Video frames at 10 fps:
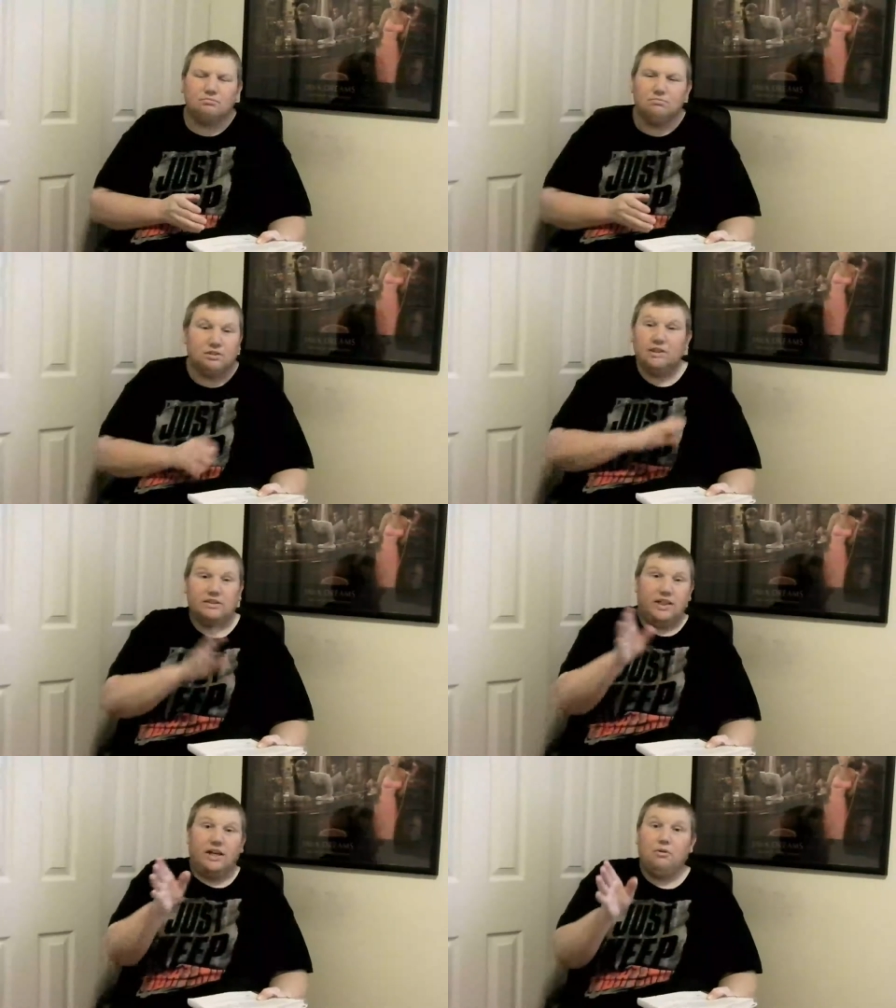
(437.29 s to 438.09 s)
Sees
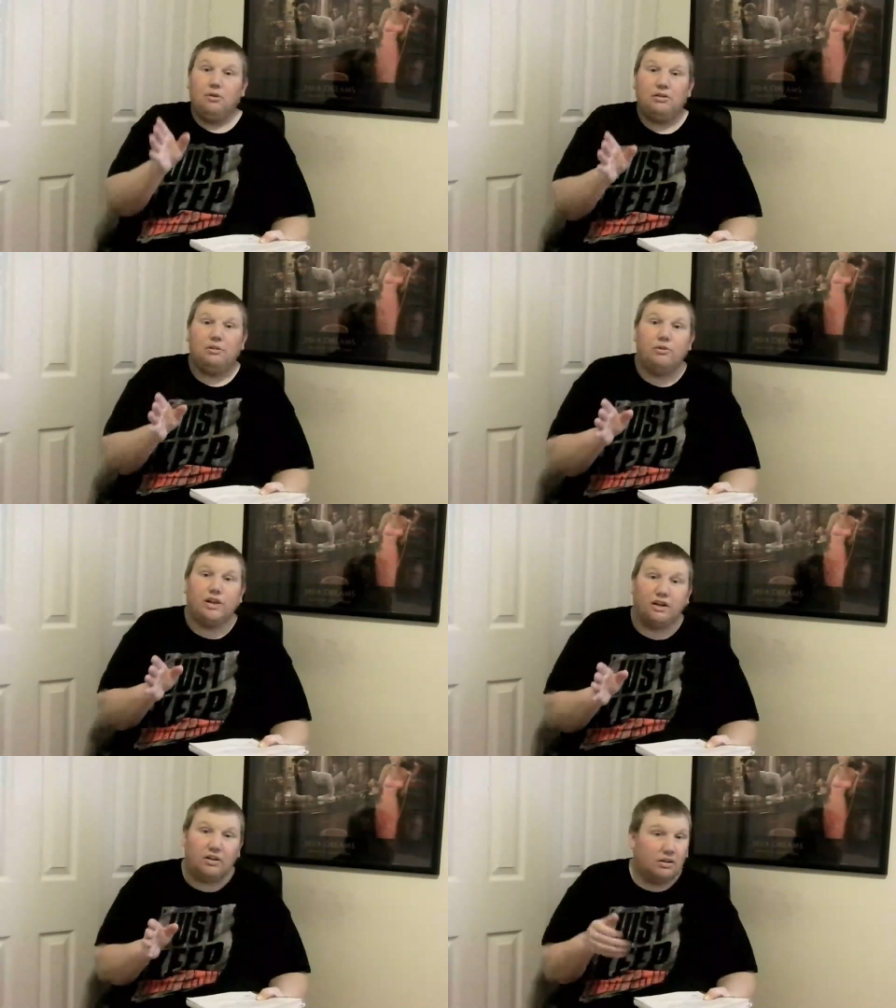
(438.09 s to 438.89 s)
TNA World Heavyweight
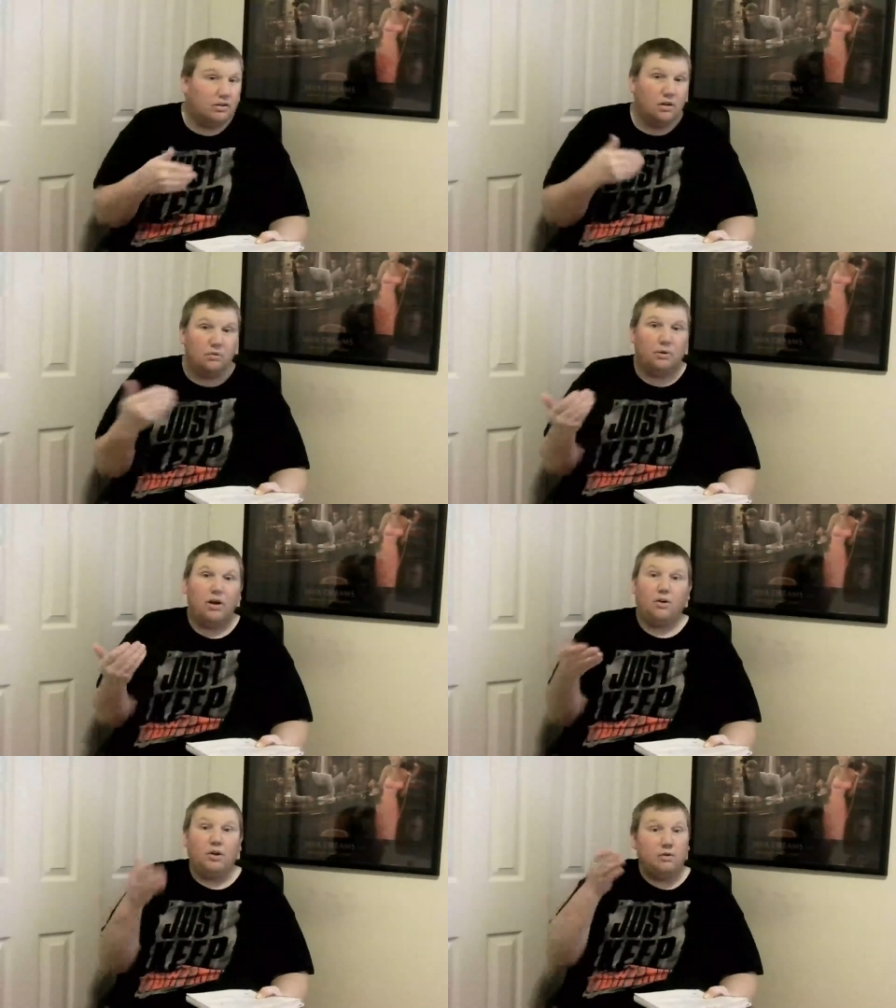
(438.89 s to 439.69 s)
Title. We
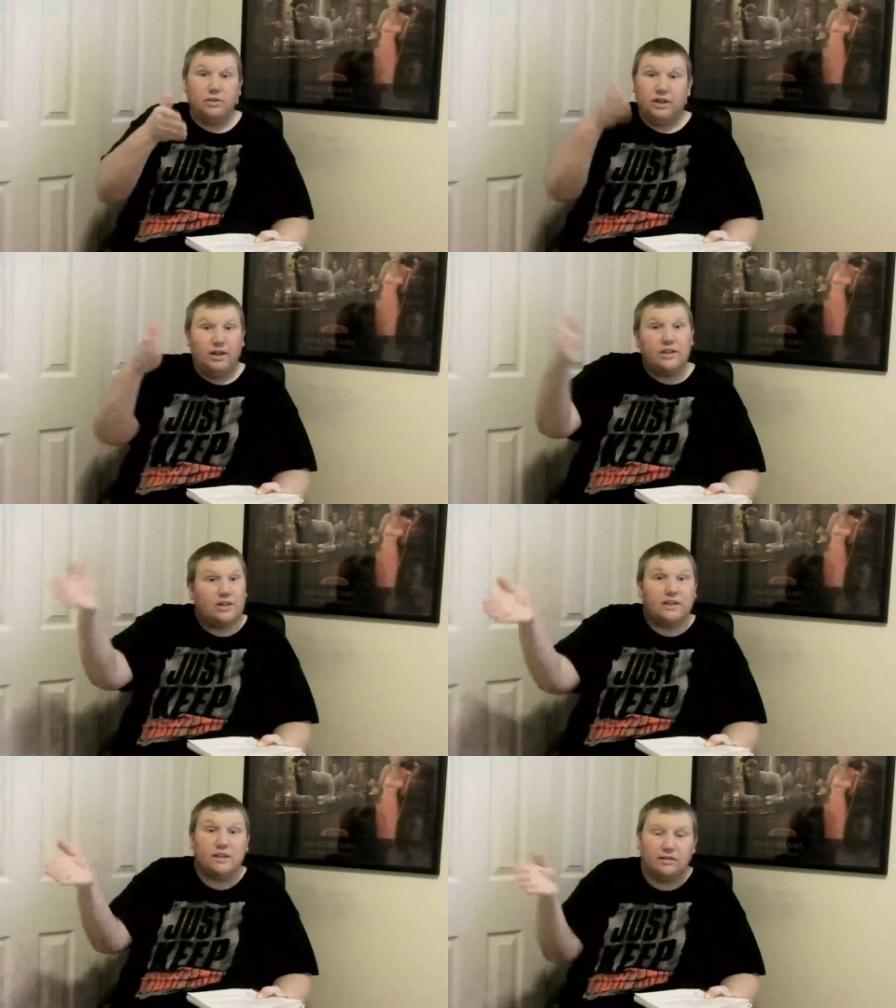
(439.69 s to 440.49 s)
all know TNA
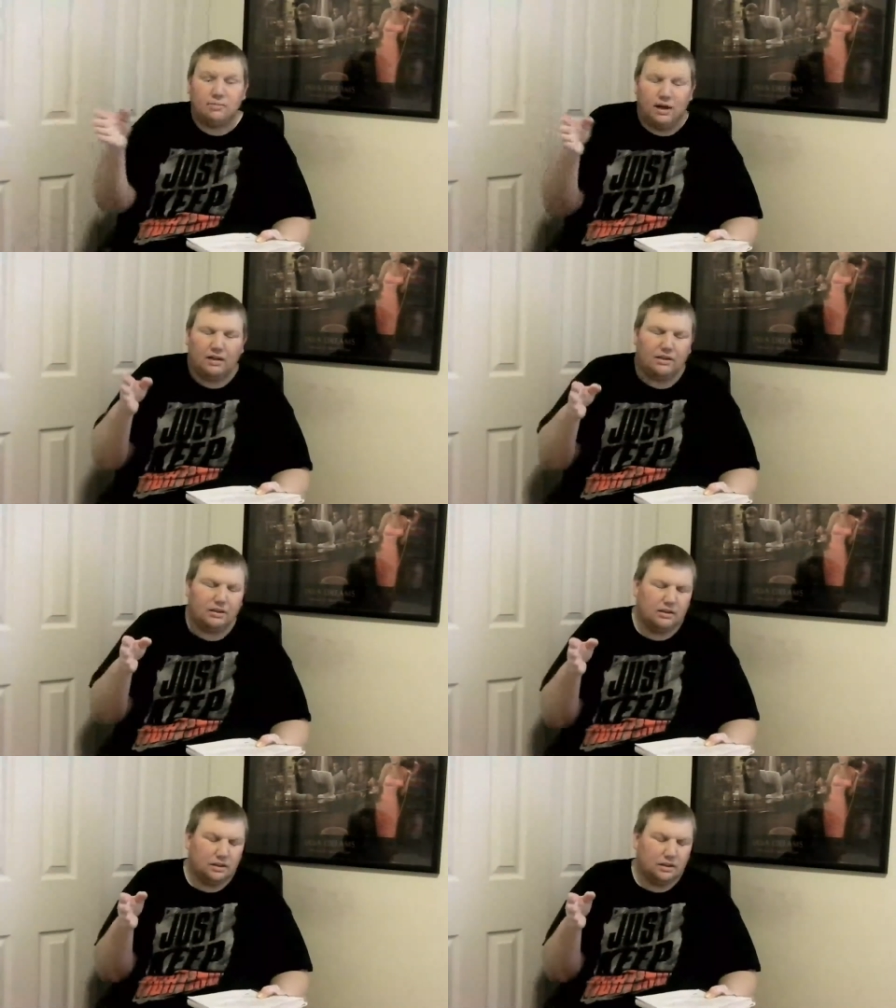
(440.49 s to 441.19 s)
changed the Impact.